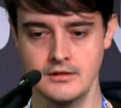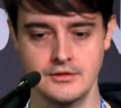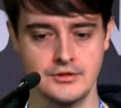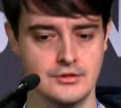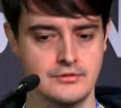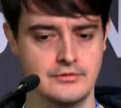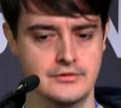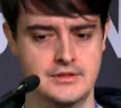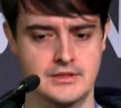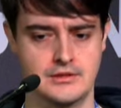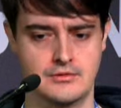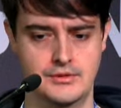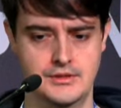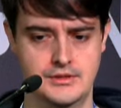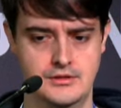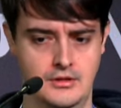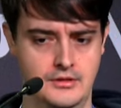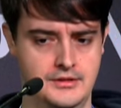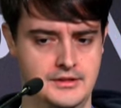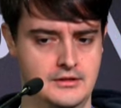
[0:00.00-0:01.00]
So this
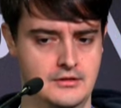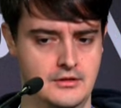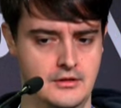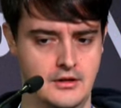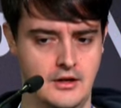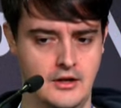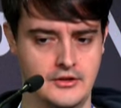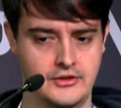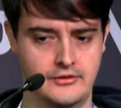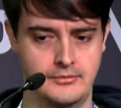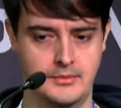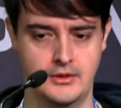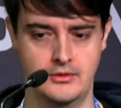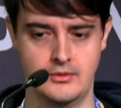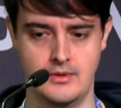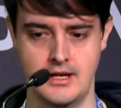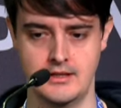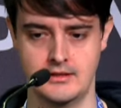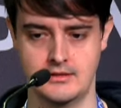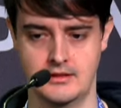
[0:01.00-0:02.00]
results in an
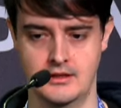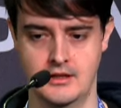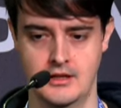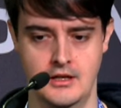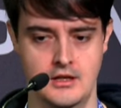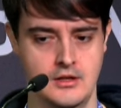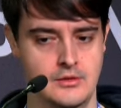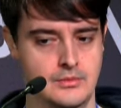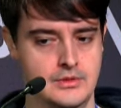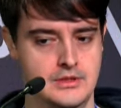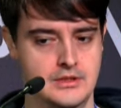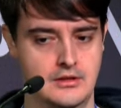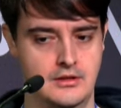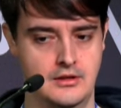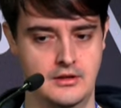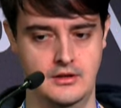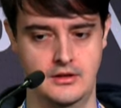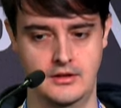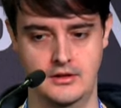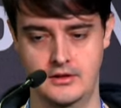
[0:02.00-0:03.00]
out-of-bound write with
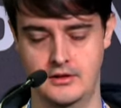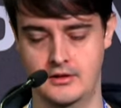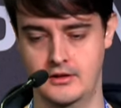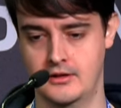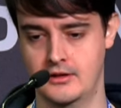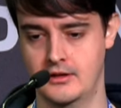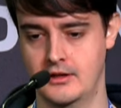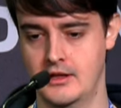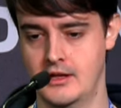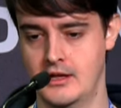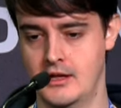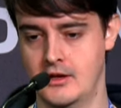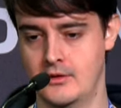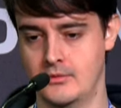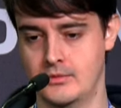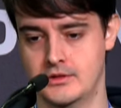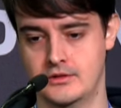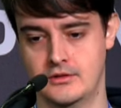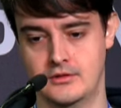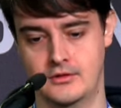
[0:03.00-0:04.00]
the
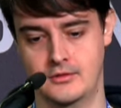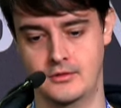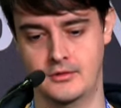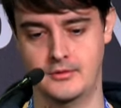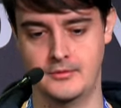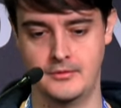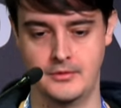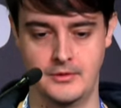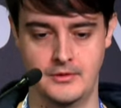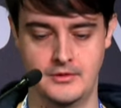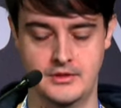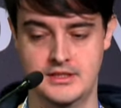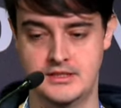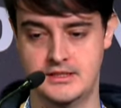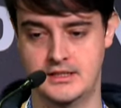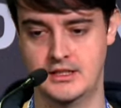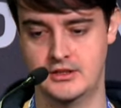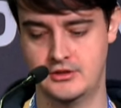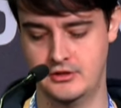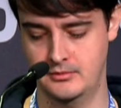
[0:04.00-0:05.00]

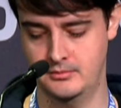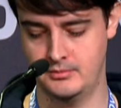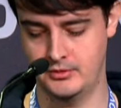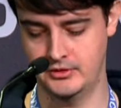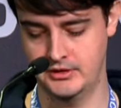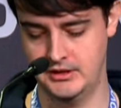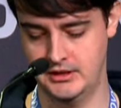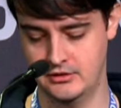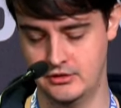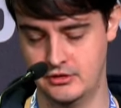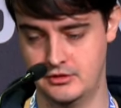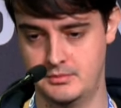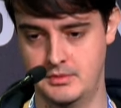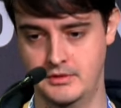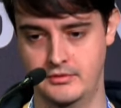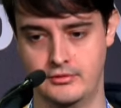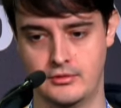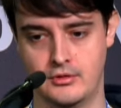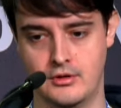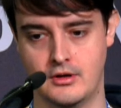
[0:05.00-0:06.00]
destination pointing just
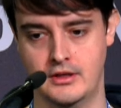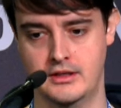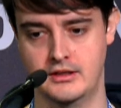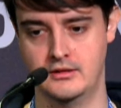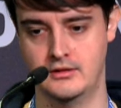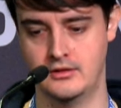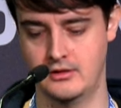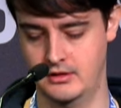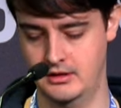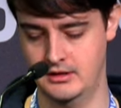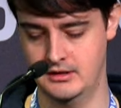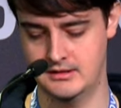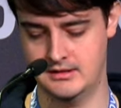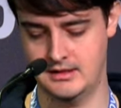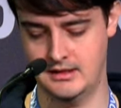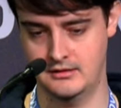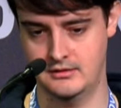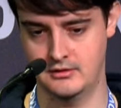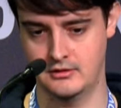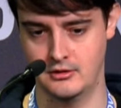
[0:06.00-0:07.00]
before
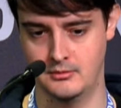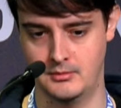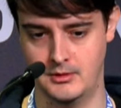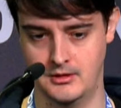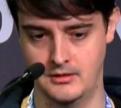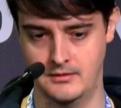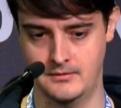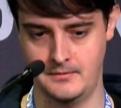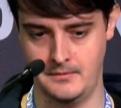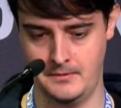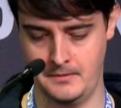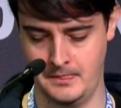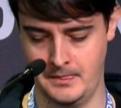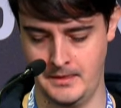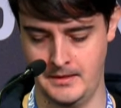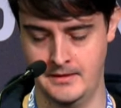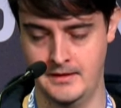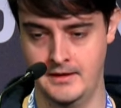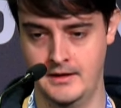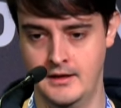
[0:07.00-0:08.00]
inside the global.
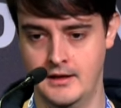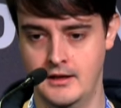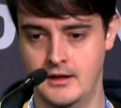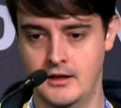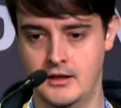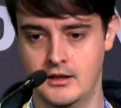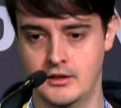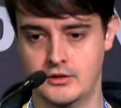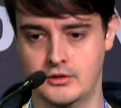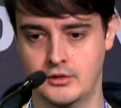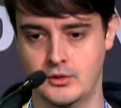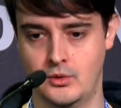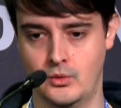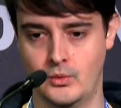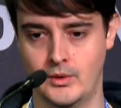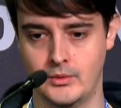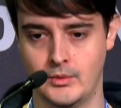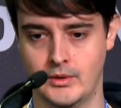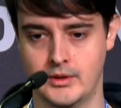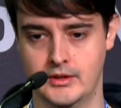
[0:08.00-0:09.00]
So
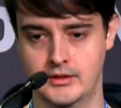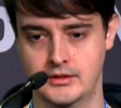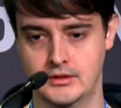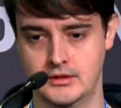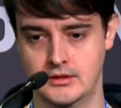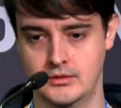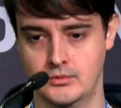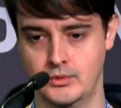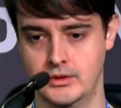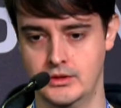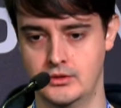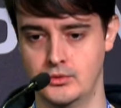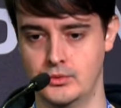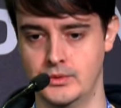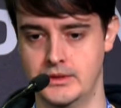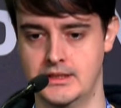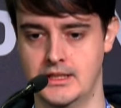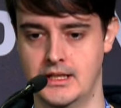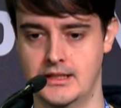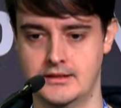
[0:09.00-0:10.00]
what can we do
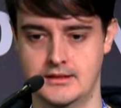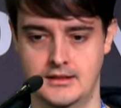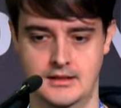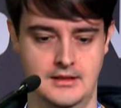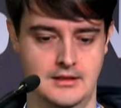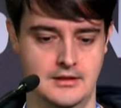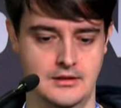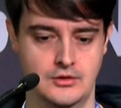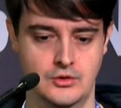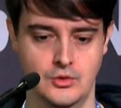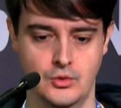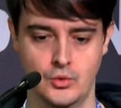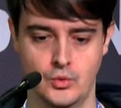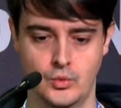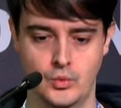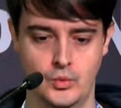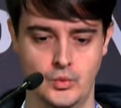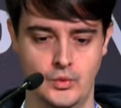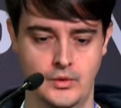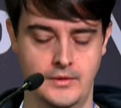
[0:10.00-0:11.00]
with that?
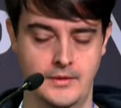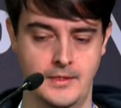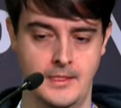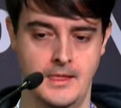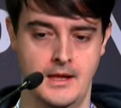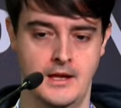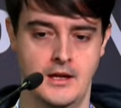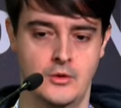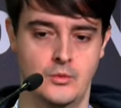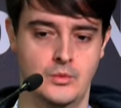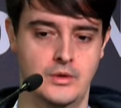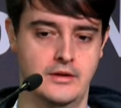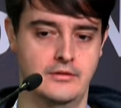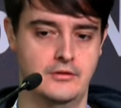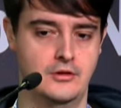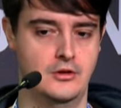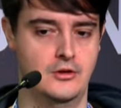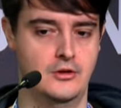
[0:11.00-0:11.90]
So we have